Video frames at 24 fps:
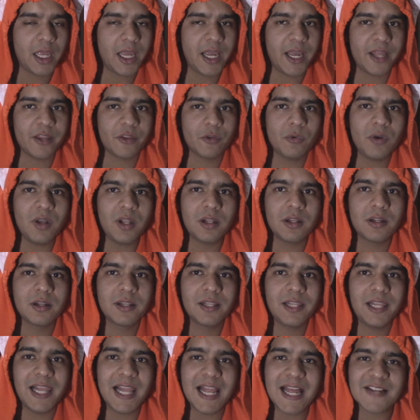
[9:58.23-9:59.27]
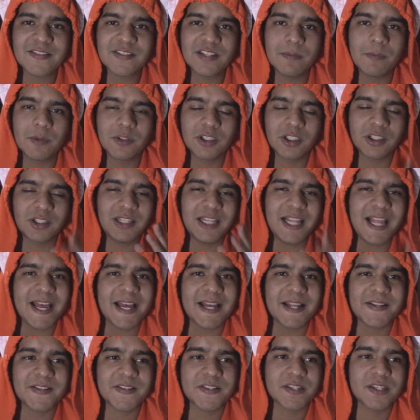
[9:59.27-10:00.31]
And well, lastly but not
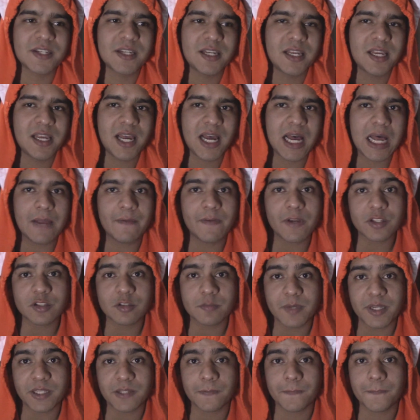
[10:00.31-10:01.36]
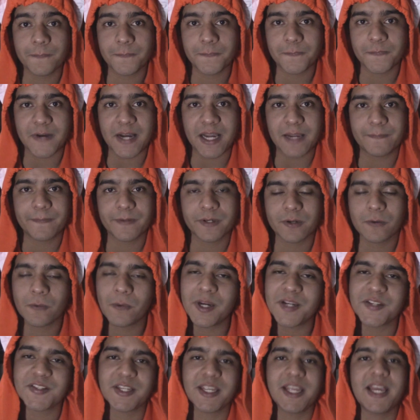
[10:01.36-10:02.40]
last, I've got to meet 5
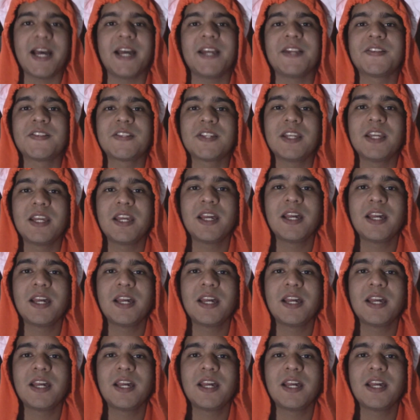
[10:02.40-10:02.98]
crazy guys.